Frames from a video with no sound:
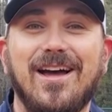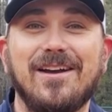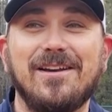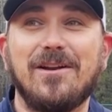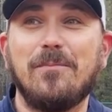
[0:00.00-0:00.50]

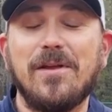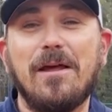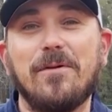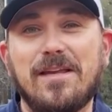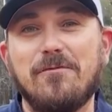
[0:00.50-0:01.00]
you know, being
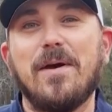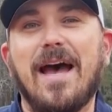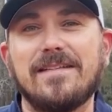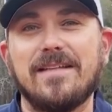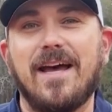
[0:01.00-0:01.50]
able to give
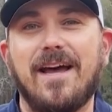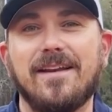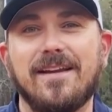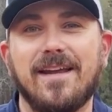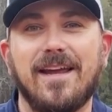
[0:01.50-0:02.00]
back to that
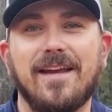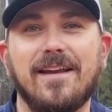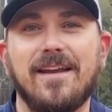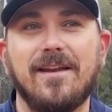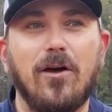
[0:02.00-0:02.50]

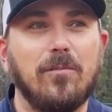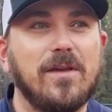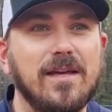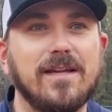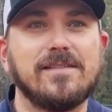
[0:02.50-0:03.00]
and, and help
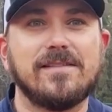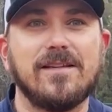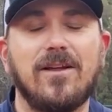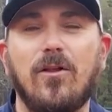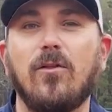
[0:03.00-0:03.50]
kids
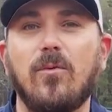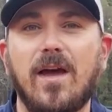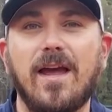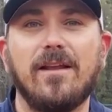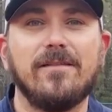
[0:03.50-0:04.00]
along the
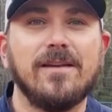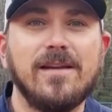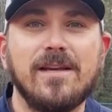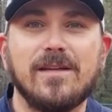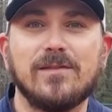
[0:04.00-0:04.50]
way and
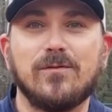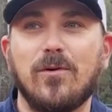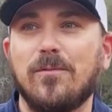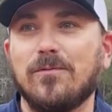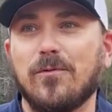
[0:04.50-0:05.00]
is
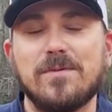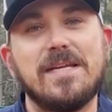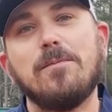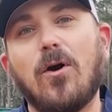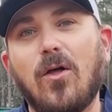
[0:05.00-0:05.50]
from from
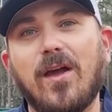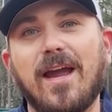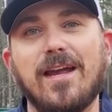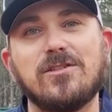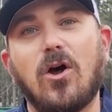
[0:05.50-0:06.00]
t-ball
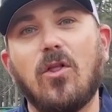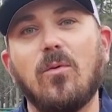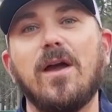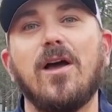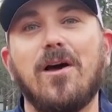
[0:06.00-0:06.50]
age all the
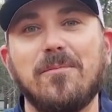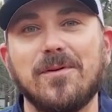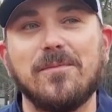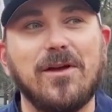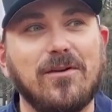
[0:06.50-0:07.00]
way up
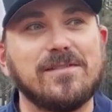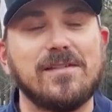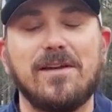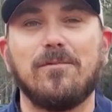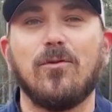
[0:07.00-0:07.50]
and be able to
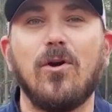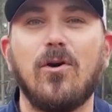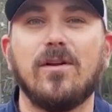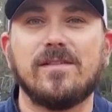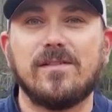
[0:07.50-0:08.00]
see him grow
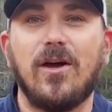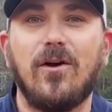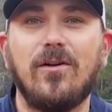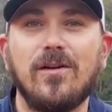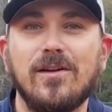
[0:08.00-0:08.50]
and
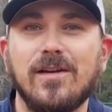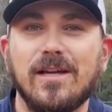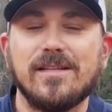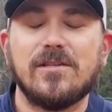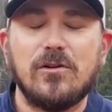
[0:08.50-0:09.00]
excel
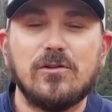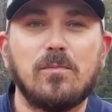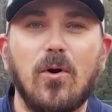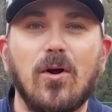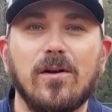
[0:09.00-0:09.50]
is a huge
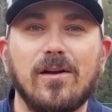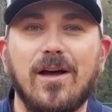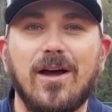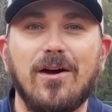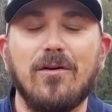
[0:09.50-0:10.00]
part
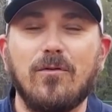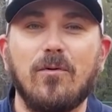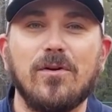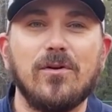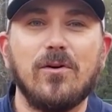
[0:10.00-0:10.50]
uh, of what we do